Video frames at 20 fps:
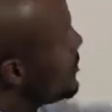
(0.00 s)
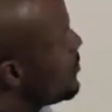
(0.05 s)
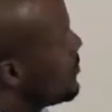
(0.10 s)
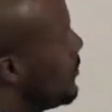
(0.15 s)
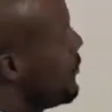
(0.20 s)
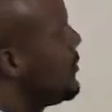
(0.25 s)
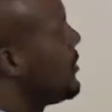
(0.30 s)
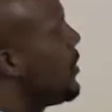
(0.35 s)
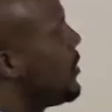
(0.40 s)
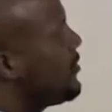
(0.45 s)

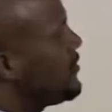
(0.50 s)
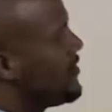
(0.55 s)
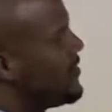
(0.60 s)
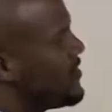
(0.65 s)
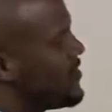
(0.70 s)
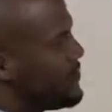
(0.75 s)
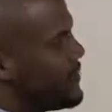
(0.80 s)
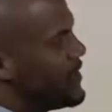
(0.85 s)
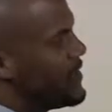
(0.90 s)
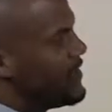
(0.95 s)
So if we go into
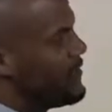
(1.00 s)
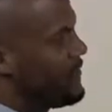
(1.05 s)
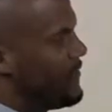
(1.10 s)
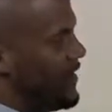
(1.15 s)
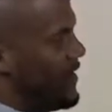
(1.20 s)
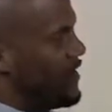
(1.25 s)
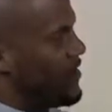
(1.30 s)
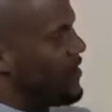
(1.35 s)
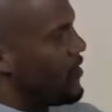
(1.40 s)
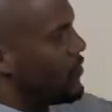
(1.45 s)
the spending
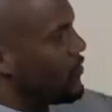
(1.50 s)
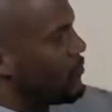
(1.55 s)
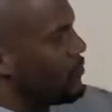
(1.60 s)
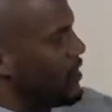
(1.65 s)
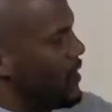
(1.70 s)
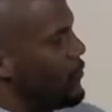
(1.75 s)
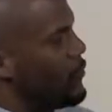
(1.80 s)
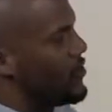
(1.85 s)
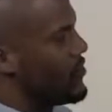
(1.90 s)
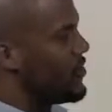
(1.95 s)
phase, here's
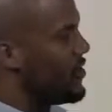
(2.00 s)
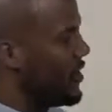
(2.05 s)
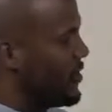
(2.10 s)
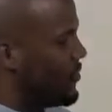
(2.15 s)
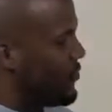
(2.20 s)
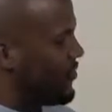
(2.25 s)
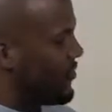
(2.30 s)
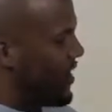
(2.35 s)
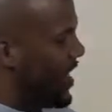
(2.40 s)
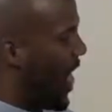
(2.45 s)
what I want you to
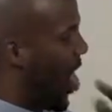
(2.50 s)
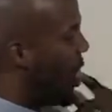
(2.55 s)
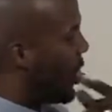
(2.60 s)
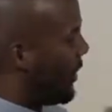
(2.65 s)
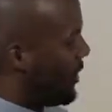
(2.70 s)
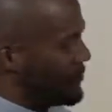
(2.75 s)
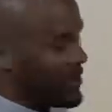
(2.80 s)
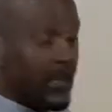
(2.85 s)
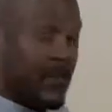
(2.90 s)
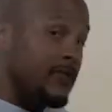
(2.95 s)
understand.
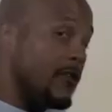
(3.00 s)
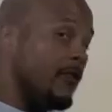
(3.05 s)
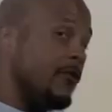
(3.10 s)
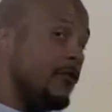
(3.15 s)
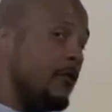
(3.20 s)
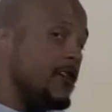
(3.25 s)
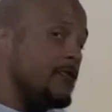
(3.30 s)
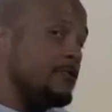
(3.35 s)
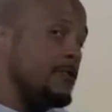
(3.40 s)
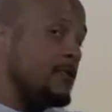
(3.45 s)
I'm going to give you a
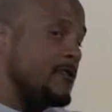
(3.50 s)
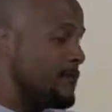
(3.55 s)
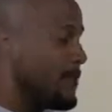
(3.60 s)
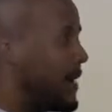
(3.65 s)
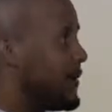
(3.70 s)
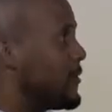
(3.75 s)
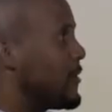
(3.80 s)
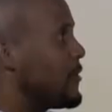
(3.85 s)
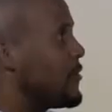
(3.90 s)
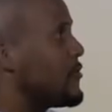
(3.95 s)
fresh piece of
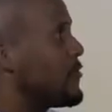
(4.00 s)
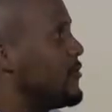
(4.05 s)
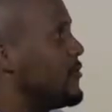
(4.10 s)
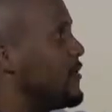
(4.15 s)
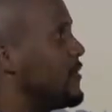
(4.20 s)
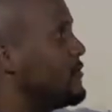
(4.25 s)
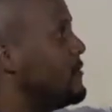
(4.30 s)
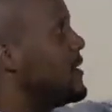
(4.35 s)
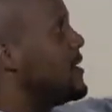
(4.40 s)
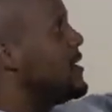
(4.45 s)
paper here so it